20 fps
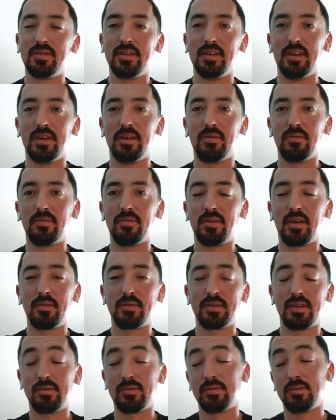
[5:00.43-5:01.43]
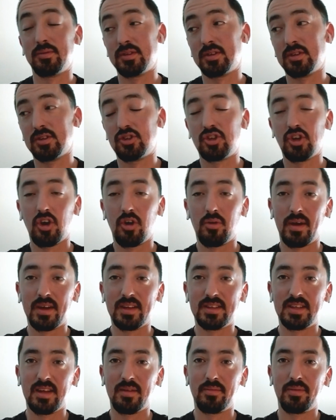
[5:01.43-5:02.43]
sometimes we miss the show
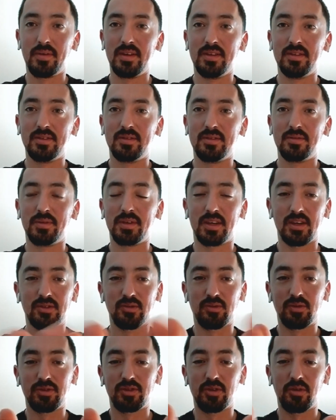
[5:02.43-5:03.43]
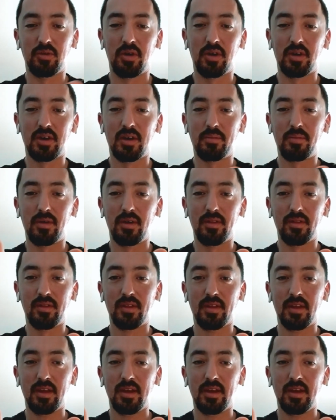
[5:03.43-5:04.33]
by 10 pins because we're so hung up on